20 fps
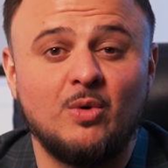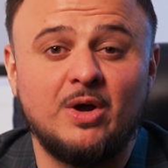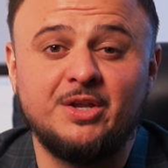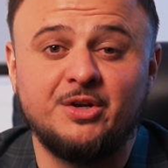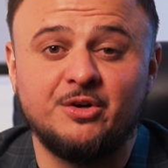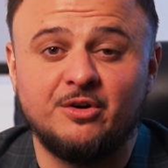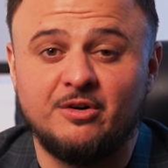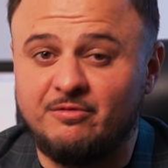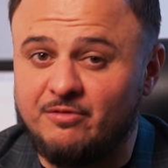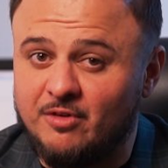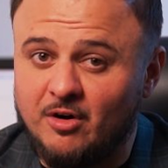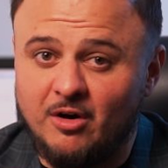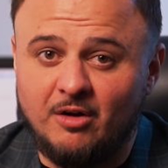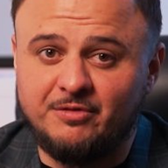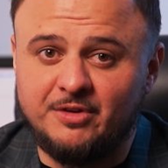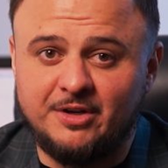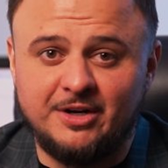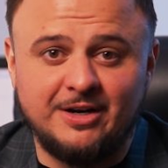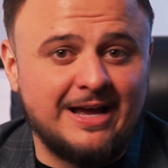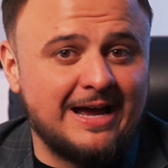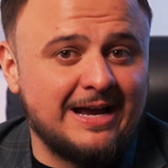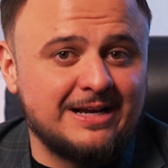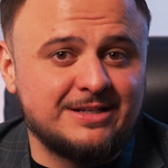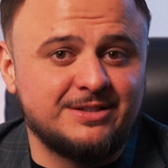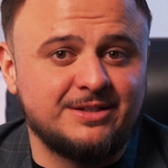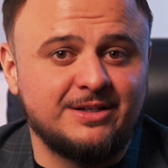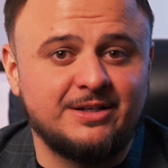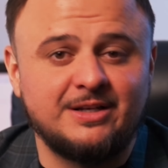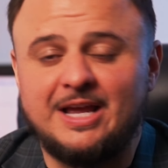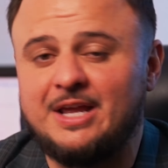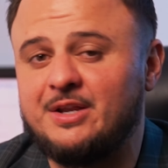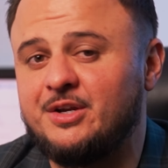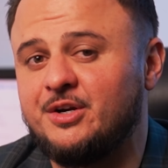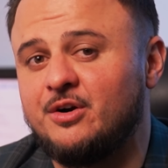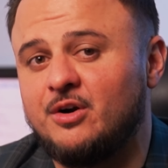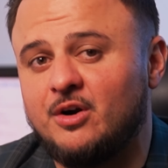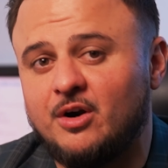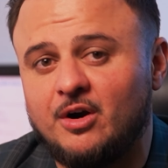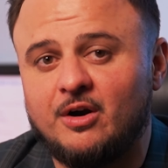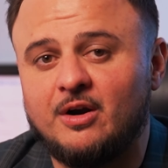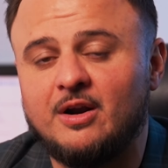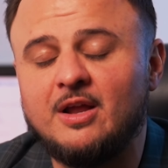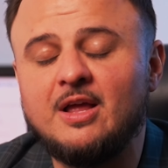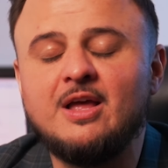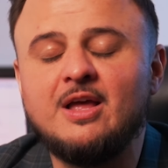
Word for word: when you're involved in an accident and you're hurt.